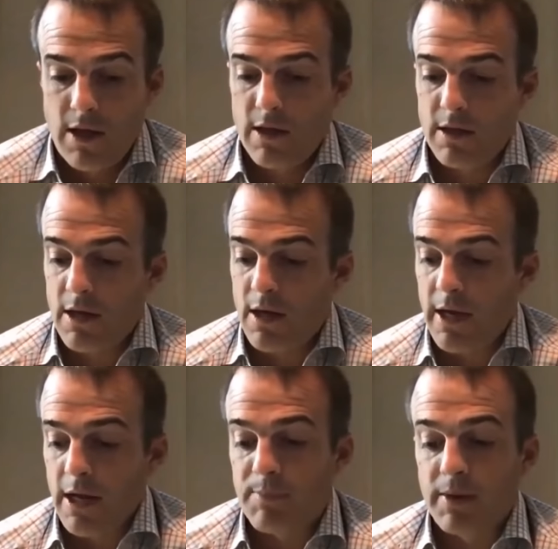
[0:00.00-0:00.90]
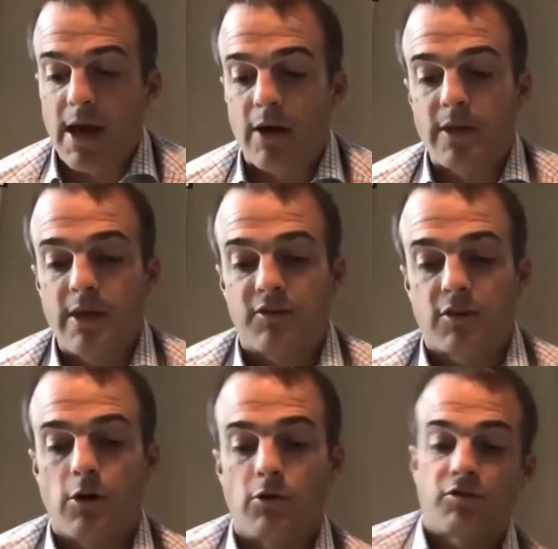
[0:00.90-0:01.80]
and uh, and up and down the
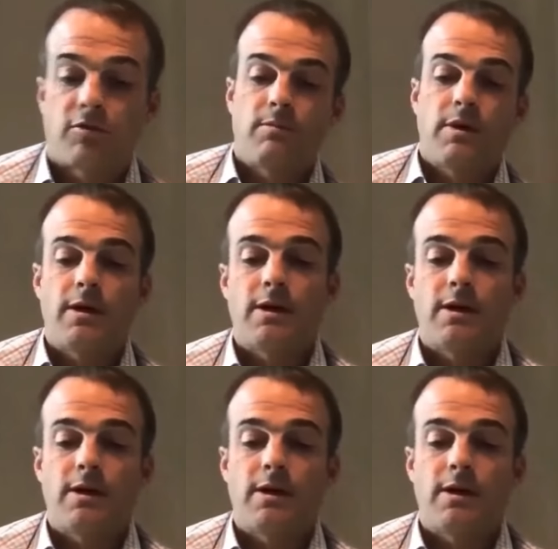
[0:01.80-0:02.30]
East Coast.